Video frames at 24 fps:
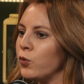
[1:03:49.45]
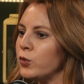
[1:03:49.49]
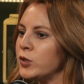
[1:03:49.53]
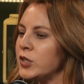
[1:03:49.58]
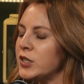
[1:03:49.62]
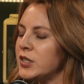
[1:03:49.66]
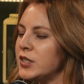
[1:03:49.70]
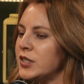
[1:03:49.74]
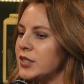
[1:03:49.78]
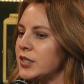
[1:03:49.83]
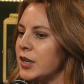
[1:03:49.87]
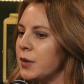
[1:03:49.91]

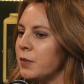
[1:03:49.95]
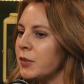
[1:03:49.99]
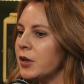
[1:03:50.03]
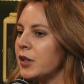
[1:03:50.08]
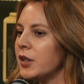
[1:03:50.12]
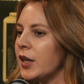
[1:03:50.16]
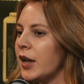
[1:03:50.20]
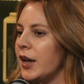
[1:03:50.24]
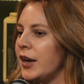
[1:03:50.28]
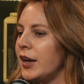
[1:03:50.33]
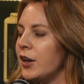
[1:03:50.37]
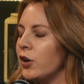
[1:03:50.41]

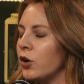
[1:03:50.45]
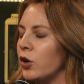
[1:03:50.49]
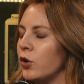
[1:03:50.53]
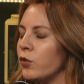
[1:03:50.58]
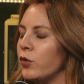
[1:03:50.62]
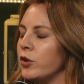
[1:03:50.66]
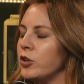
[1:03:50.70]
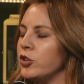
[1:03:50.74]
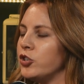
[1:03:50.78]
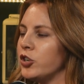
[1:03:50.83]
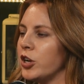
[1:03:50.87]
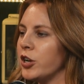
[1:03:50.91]
stimulating
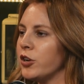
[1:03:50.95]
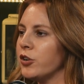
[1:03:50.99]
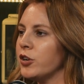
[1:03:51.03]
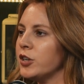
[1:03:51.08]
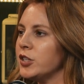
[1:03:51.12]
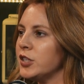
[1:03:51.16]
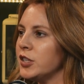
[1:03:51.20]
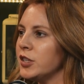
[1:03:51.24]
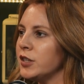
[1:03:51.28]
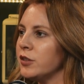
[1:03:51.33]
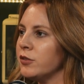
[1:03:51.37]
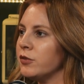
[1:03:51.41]
or
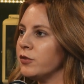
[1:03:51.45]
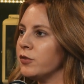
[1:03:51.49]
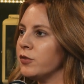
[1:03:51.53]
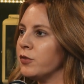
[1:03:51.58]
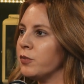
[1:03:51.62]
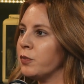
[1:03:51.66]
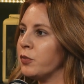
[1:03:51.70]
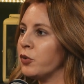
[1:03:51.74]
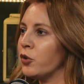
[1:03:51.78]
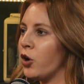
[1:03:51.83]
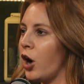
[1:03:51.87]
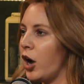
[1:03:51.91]

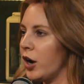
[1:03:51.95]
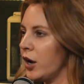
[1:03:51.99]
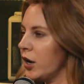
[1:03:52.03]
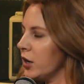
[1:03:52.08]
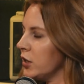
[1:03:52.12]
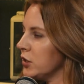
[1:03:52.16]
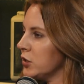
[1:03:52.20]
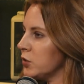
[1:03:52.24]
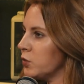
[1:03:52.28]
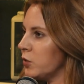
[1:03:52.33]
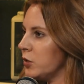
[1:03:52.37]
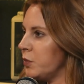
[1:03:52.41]
regenerative
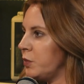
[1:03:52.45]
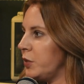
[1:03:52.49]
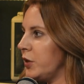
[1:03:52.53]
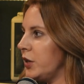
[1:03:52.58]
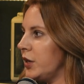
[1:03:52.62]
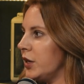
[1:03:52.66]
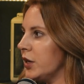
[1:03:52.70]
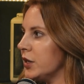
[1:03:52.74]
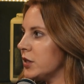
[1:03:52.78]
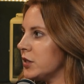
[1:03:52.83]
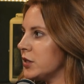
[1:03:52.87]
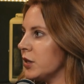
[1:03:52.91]
products would
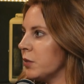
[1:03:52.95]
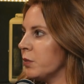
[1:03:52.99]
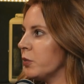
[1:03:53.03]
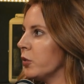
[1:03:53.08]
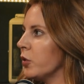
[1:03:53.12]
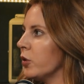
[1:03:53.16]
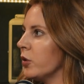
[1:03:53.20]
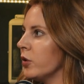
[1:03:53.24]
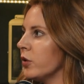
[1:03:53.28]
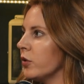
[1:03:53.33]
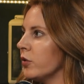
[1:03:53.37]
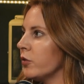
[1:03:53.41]
be
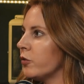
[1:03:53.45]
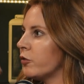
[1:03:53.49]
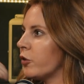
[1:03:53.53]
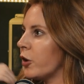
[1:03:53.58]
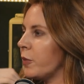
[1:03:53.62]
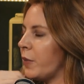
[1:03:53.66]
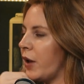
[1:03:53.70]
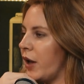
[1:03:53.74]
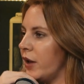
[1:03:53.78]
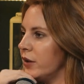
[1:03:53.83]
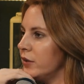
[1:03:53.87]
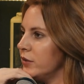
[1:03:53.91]
simple
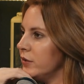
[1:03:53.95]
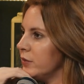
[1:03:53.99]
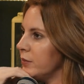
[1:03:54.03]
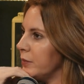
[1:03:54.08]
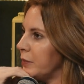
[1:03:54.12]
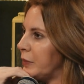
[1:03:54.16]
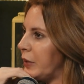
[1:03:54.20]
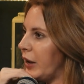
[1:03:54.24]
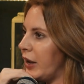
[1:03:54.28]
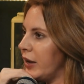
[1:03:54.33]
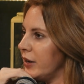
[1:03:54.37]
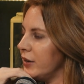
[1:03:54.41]
for men,
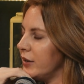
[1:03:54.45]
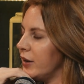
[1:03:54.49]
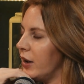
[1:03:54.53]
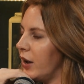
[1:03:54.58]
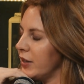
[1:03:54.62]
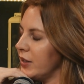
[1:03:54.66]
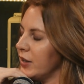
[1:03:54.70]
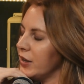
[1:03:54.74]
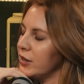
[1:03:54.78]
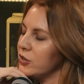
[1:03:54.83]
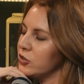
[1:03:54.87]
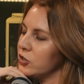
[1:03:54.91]
but
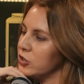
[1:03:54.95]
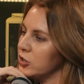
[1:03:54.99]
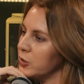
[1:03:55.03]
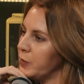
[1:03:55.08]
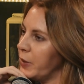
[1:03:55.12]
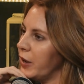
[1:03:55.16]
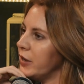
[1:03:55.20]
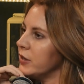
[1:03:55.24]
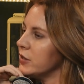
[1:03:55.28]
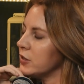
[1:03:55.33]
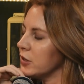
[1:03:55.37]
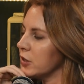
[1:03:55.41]
I think it just
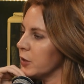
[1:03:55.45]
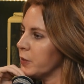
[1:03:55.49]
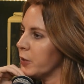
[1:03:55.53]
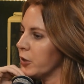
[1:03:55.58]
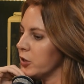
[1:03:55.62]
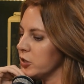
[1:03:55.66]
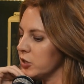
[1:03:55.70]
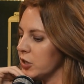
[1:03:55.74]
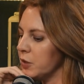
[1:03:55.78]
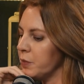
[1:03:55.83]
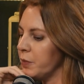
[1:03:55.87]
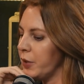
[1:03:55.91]
depends on the
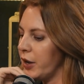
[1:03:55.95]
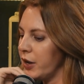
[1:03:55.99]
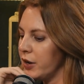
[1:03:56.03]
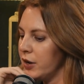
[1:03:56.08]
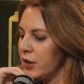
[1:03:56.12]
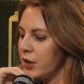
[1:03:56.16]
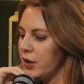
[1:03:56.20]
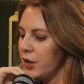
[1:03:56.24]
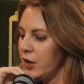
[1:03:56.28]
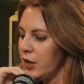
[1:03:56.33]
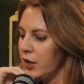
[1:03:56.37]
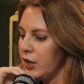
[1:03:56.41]
person.
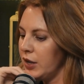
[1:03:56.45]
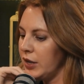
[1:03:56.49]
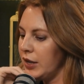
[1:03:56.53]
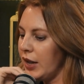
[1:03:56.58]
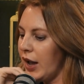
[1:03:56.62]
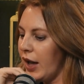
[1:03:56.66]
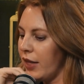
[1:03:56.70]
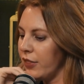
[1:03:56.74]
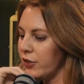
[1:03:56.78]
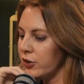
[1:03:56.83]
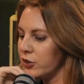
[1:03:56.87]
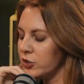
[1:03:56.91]
But
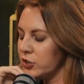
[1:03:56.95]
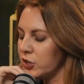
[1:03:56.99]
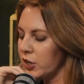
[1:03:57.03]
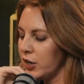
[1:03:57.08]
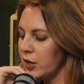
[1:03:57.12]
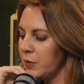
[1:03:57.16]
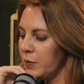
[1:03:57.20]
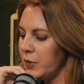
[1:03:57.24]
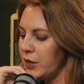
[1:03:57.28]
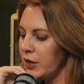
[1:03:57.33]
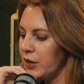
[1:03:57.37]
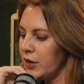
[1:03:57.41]
yeah, there's
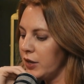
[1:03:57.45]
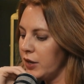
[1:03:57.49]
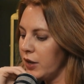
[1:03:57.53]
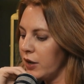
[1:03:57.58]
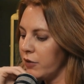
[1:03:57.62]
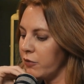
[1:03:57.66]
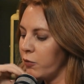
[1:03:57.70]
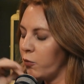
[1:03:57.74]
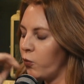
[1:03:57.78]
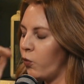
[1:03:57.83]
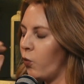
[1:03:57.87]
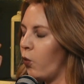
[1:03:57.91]
going to be
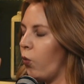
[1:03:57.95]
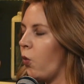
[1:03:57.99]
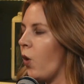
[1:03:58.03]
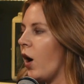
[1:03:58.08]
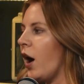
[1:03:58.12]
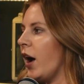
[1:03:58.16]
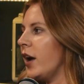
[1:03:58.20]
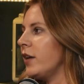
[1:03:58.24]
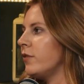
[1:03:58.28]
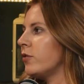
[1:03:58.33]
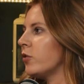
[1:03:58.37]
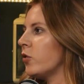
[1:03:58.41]
a
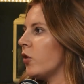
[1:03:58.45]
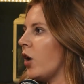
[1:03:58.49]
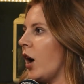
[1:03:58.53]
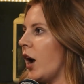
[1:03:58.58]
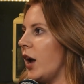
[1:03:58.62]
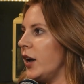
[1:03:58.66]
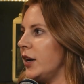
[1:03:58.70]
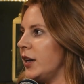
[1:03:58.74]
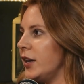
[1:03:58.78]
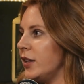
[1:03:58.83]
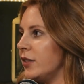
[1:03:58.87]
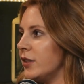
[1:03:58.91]
wide
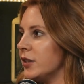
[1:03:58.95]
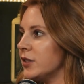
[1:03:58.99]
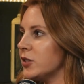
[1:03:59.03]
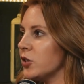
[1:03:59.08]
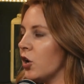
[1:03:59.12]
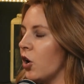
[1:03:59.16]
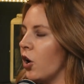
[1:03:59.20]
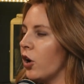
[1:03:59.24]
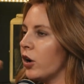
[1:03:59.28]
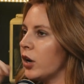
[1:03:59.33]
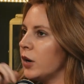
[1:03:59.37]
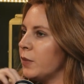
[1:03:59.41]
variety
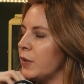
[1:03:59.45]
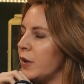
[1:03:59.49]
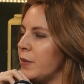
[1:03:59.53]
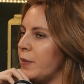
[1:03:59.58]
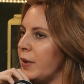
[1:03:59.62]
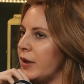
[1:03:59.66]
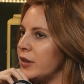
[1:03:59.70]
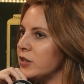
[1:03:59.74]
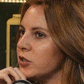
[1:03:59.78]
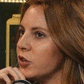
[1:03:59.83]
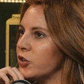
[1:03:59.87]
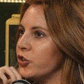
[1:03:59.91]
that's all going to
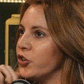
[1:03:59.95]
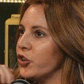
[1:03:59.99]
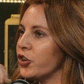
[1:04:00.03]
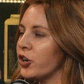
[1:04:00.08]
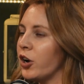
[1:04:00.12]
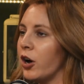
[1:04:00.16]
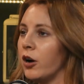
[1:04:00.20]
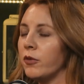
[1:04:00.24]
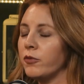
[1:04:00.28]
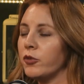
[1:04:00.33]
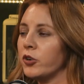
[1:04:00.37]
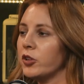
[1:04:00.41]
be based on your
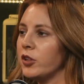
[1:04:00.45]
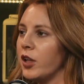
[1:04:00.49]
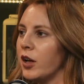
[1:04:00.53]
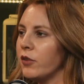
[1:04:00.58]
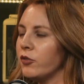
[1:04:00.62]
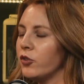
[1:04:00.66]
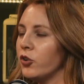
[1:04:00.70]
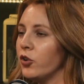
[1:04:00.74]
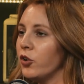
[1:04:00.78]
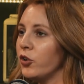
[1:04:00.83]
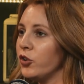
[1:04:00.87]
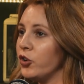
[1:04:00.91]
comfort
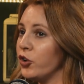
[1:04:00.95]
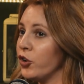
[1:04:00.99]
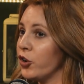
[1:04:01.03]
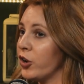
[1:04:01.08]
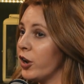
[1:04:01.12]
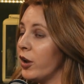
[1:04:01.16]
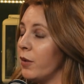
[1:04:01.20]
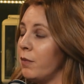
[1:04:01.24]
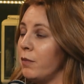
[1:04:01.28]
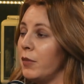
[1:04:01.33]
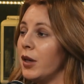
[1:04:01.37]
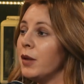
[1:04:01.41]
level,
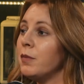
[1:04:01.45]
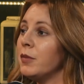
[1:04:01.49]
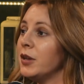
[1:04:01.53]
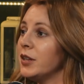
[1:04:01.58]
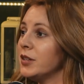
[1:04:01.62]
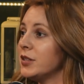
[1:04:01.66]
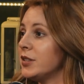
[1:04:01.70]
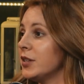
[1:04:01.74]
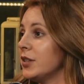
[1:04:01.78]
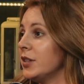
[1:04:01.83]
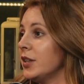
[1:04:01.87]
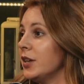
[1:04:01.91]
your
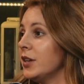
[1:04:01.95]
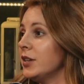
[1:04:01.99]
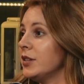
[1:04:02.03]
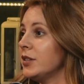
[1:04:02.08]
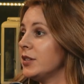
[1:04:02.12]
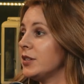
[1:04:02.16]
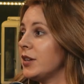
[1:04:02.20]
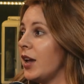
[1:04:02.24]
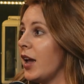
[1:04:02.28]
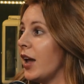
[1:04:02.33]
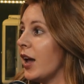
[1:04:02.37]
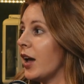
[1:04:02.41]
commitment to
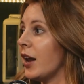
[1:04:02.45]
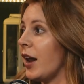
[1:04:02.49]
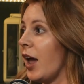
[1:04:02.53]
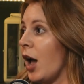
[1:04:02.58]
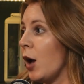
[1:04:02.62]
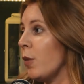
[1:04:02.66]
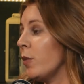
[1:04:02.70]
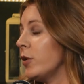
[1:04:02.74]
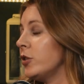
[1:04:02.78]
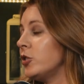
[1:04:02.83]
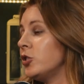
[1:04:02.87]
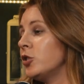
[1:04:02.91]
this, and
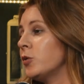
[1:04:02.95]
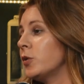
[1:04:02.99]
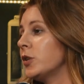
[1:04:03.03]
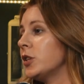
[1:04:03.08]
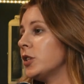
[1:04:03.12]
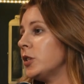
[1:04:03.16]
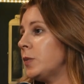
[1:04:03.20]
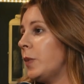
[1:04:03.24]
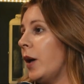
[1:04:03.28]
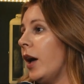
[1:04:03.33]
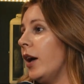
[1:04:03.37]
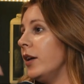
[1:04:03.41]
how much you
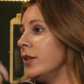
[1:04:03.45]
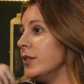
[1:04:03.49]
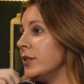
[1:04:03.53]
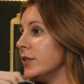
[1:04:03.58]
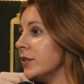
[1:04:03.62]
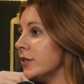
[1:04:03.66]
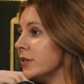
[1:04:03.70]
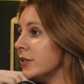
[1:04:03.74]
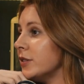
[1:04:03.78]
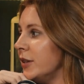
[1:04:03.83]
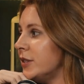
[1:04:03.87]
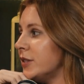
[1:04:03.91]
want to
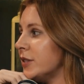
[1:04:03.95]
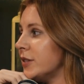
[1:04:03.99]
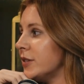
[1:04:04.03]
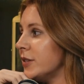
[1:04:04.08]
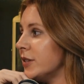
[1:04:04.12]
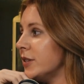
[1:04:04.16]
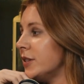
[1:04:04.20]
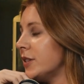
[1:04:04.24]
spend. It's